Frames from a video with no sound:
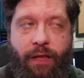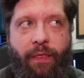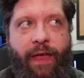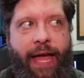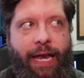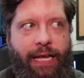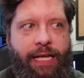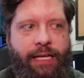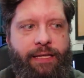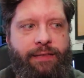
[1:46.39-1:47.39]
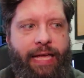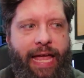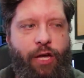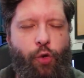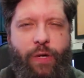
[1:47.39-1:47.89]
that is
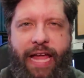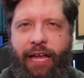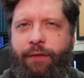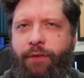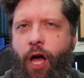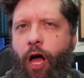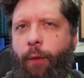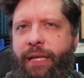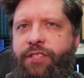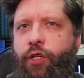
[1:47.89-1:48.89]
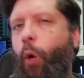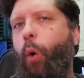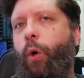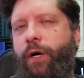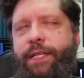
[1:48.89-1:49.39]
a Creative Commons
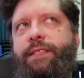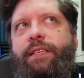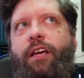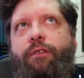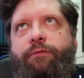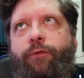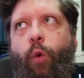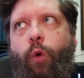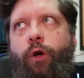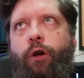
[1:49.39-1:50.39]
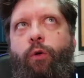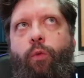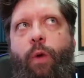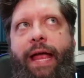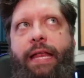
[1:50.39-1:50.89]
course for
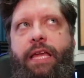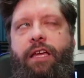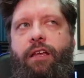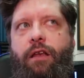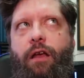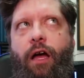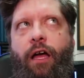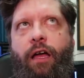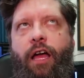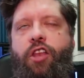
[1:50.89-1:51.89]
writing uh,